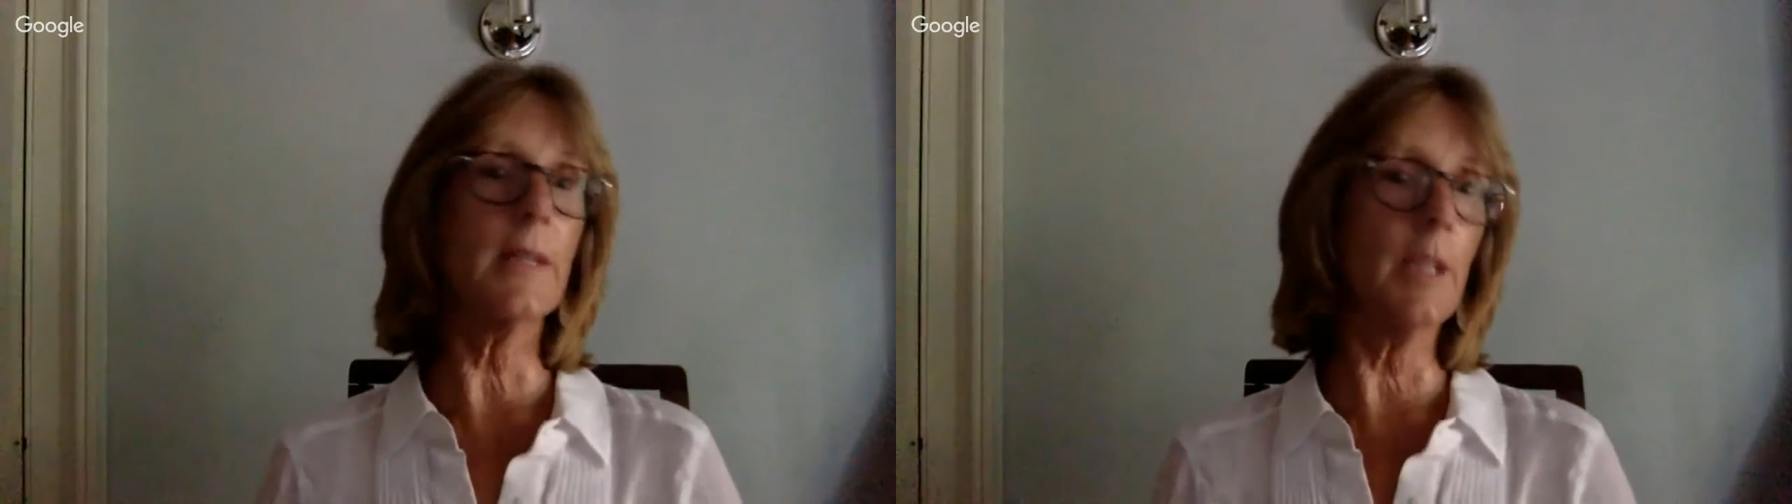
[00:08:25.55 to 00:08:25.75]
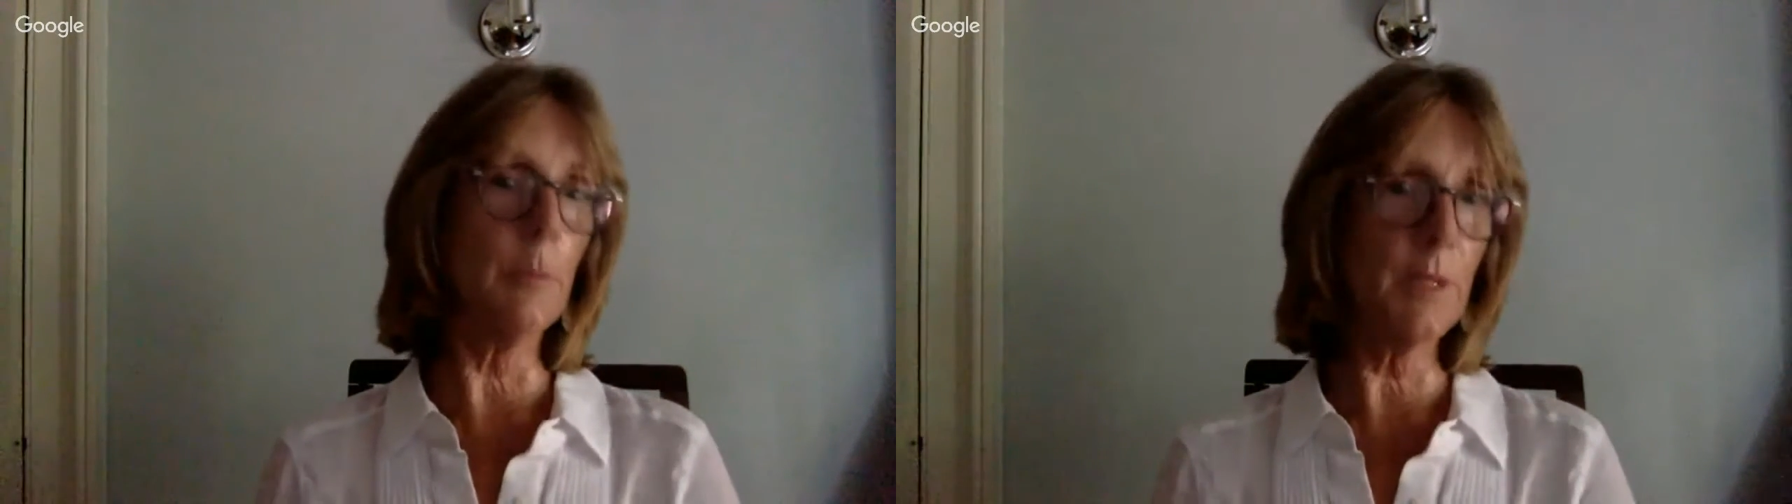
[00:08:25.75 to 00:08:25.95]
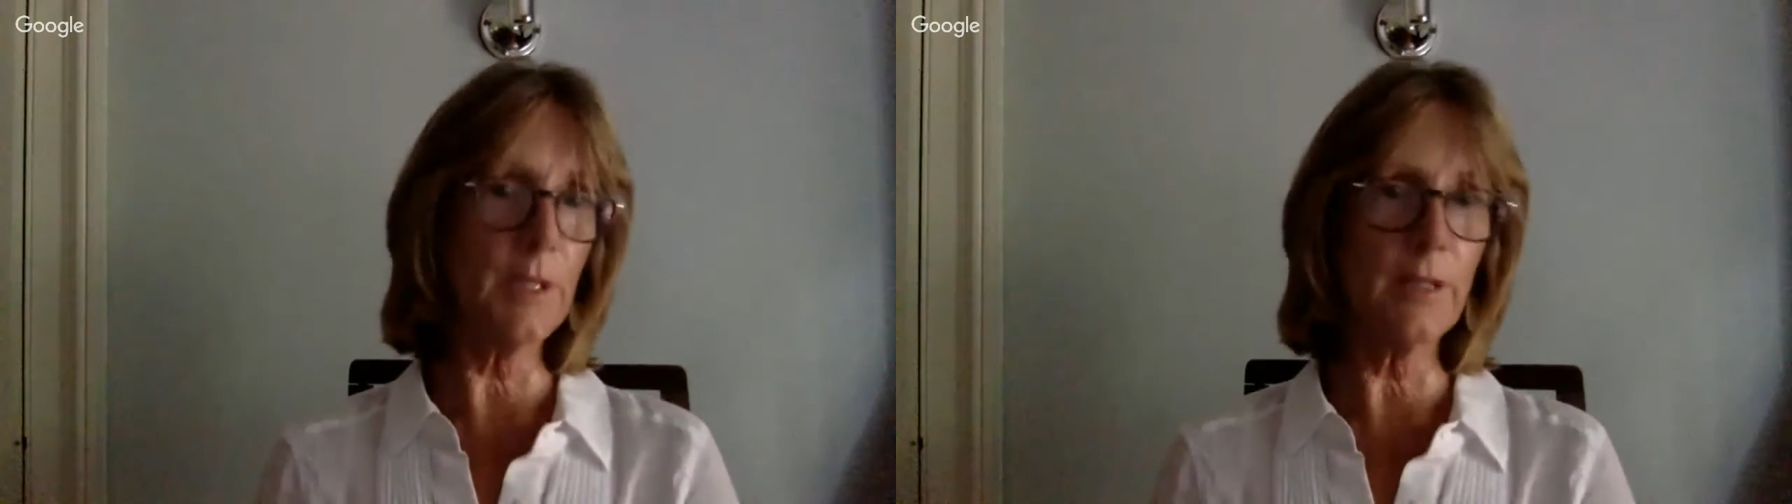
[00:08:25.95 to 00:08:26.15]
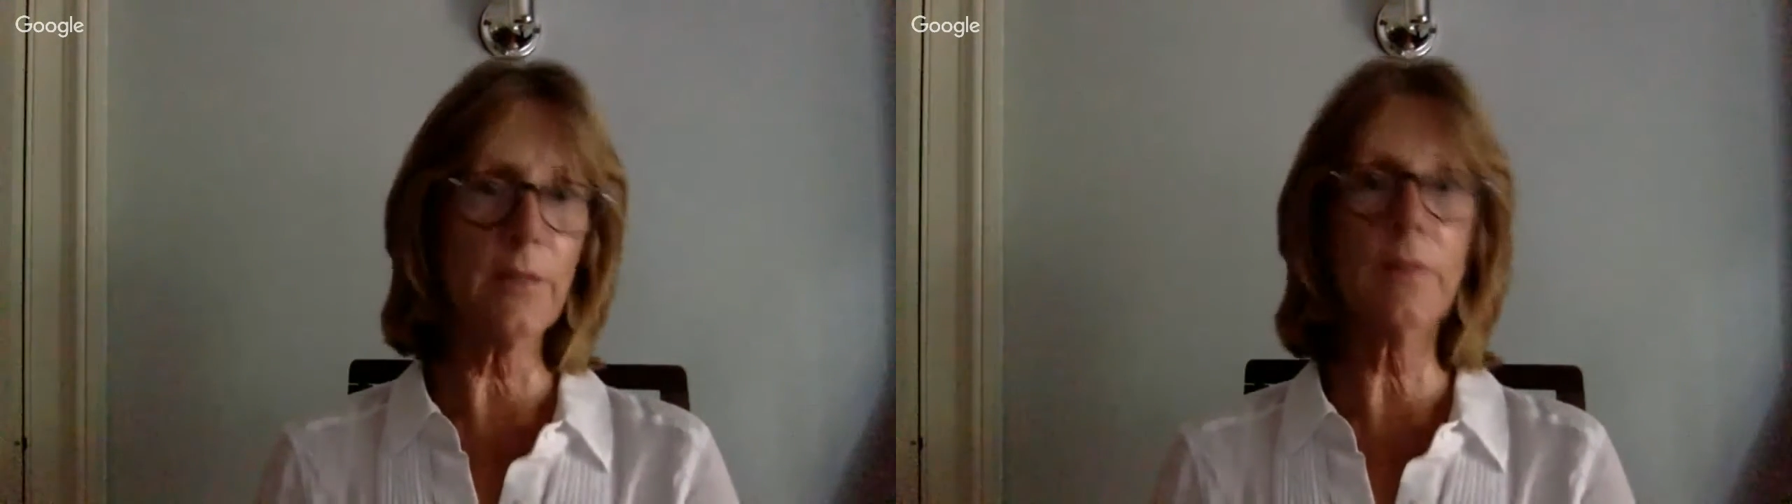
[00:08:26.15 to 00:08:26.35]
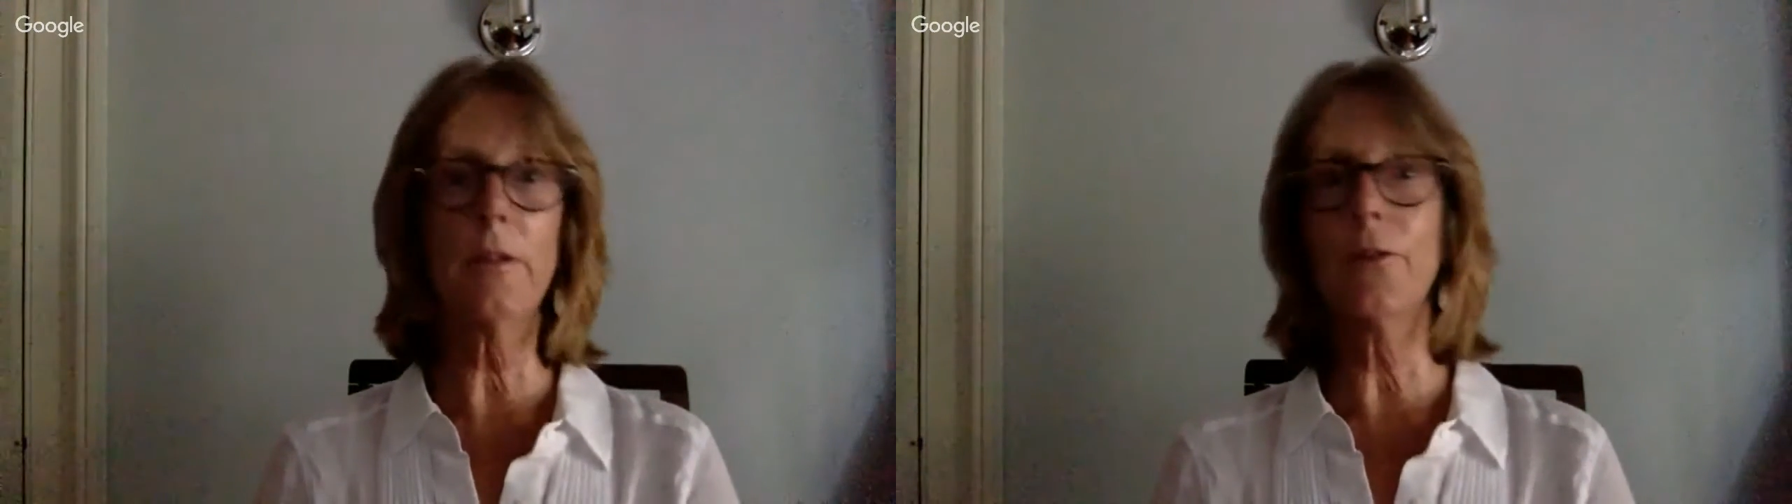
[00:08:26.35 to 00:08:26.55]

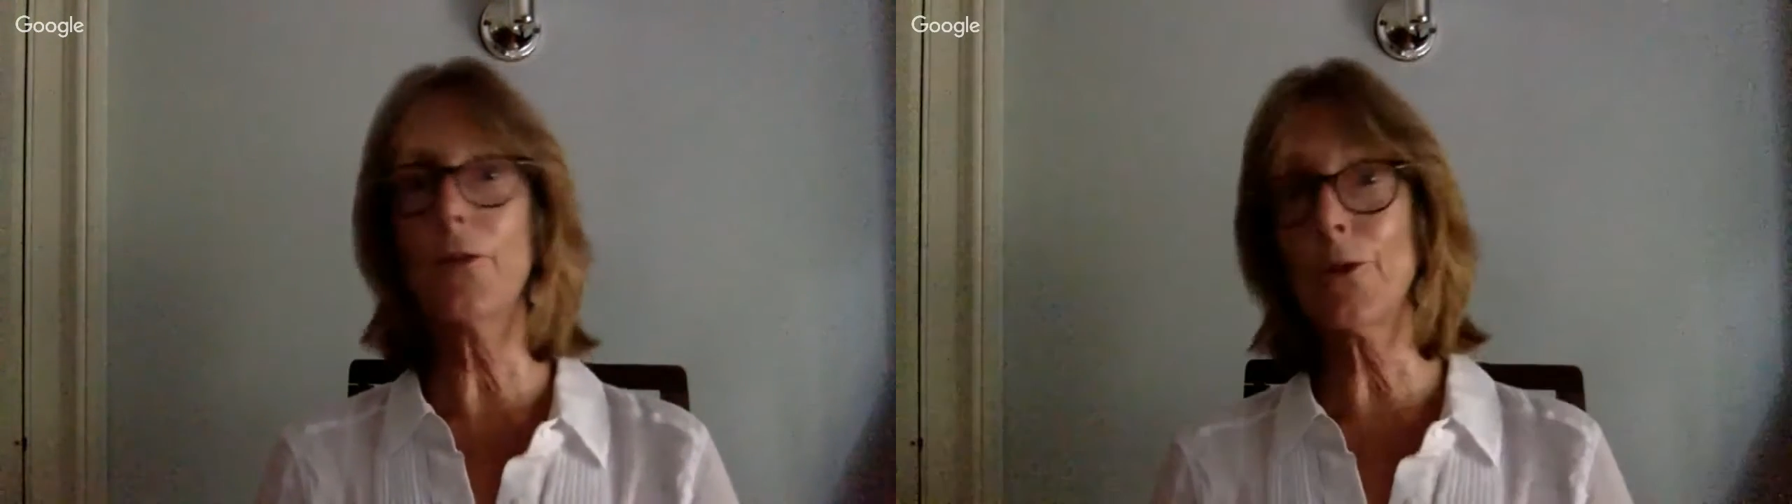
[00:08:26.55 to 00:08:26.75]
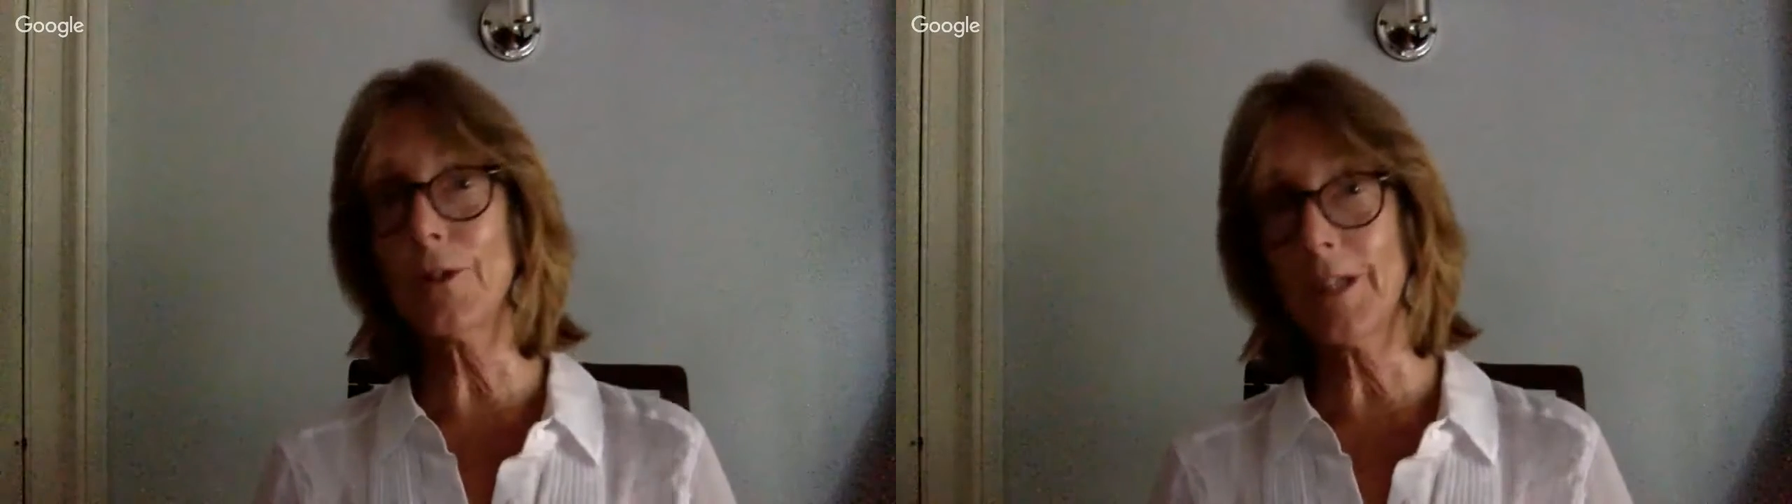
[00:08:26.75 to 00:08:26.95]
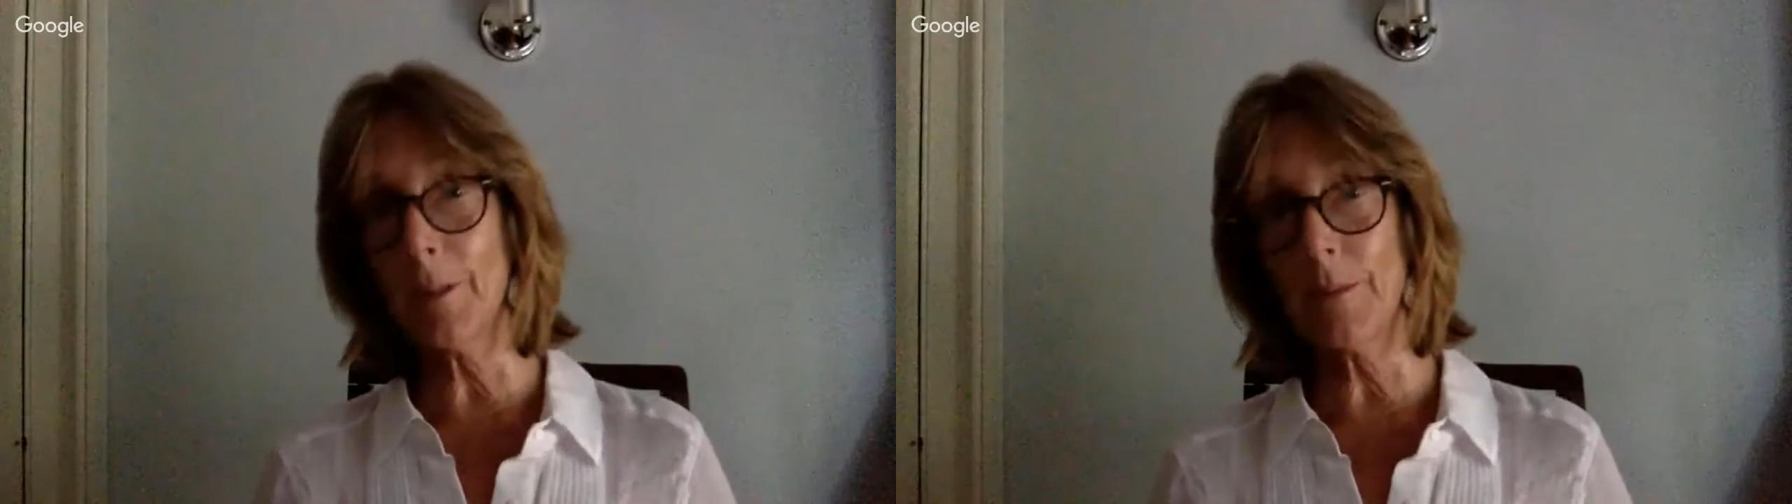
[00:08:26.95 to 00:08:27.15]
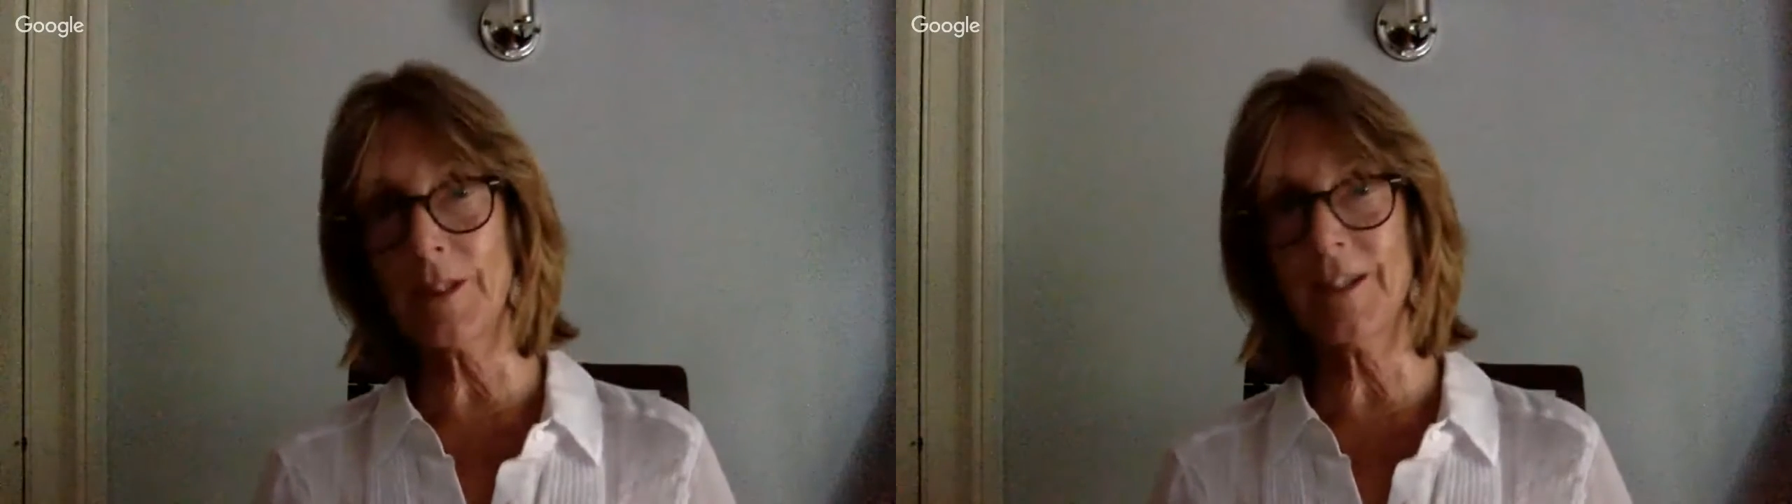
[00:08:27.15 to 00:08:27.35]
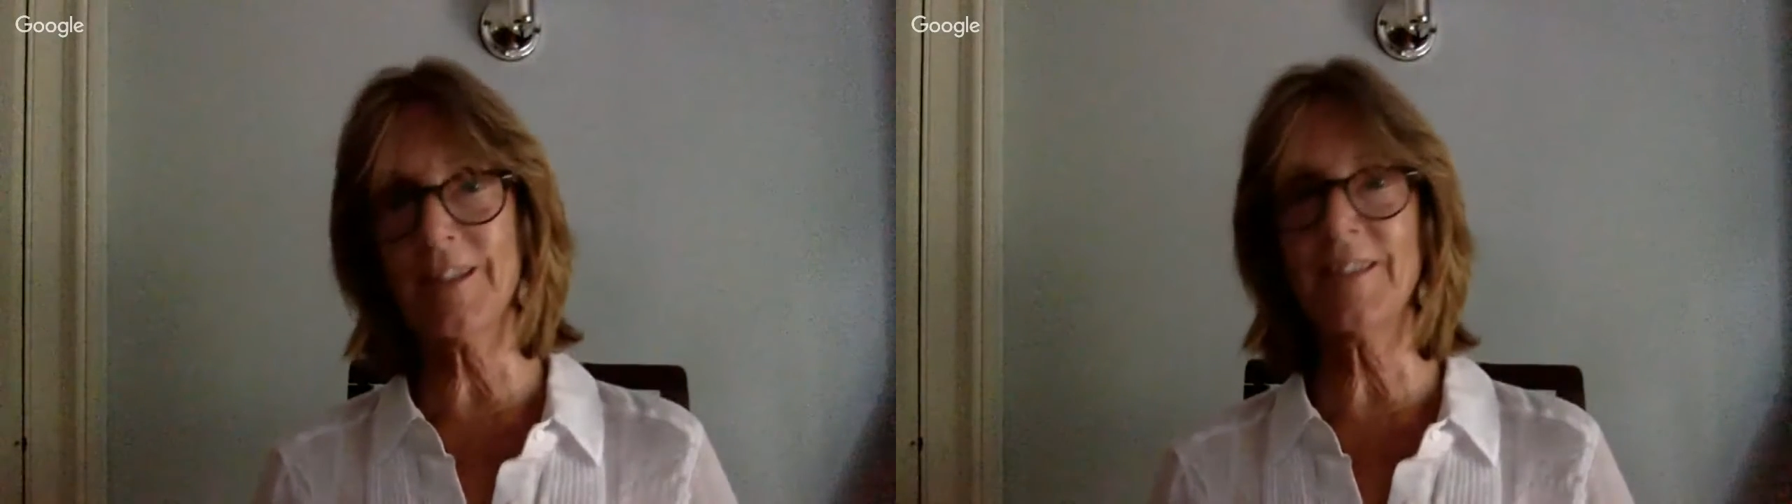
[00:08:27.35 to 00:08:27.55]
hypnotist, consulting
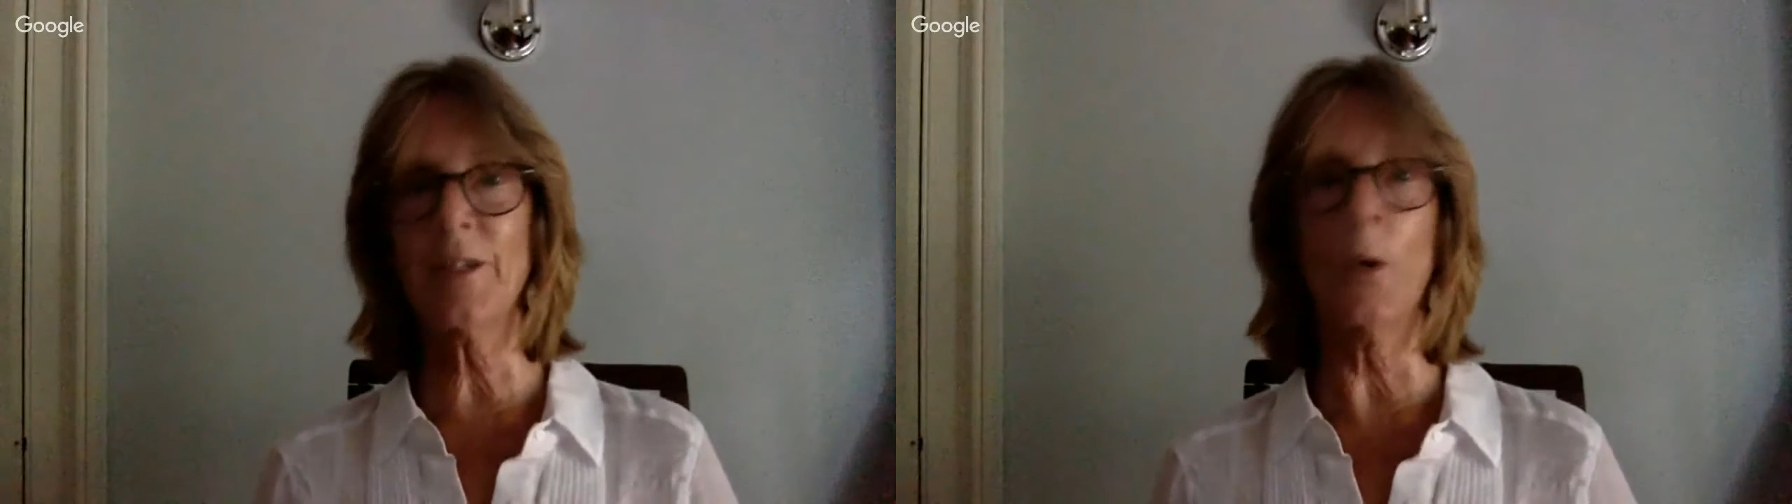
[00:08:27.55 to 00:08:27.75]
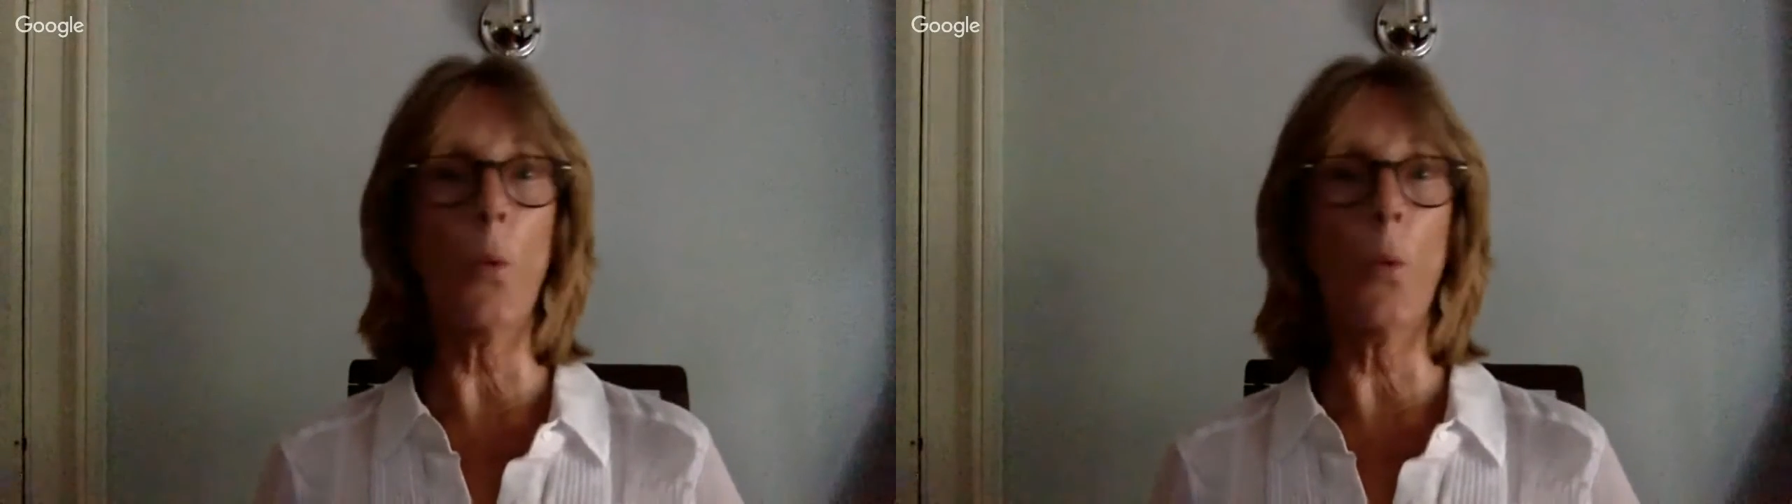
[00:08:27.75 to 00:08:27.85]
hypnotist,